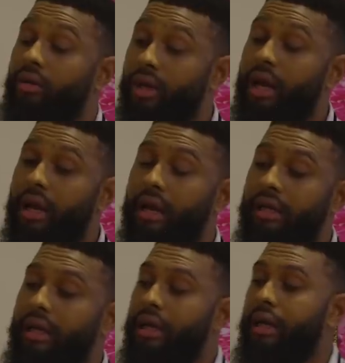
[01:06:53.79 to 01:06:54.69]
Oh, yeah,
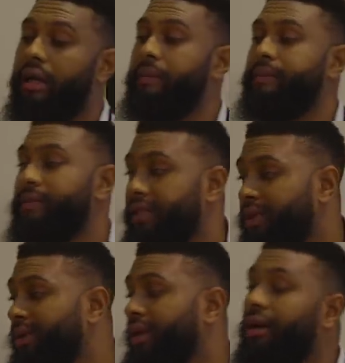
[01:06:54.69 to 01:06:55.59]
yeah.
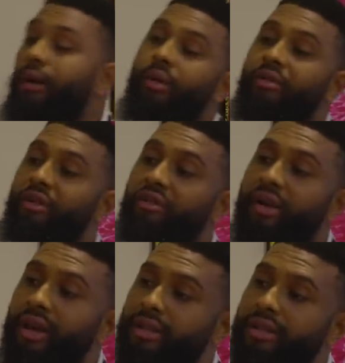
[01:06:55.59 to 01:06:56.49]
Just want to link up with a few
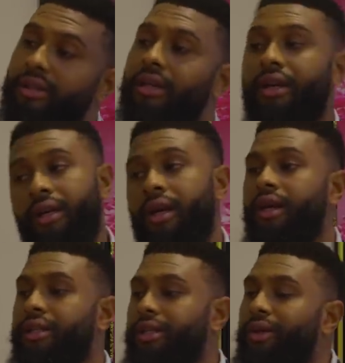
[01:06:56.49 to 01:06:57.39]
friends.
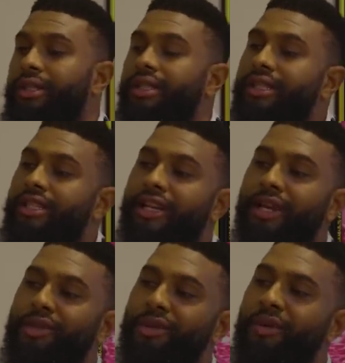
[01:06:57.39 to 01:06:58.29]
See what the city is
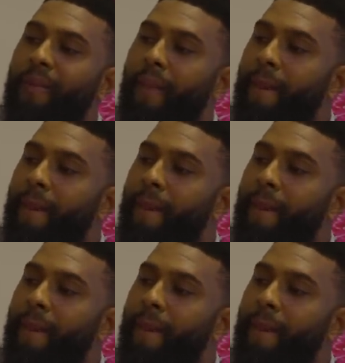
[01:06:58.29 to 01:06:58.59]
like, too.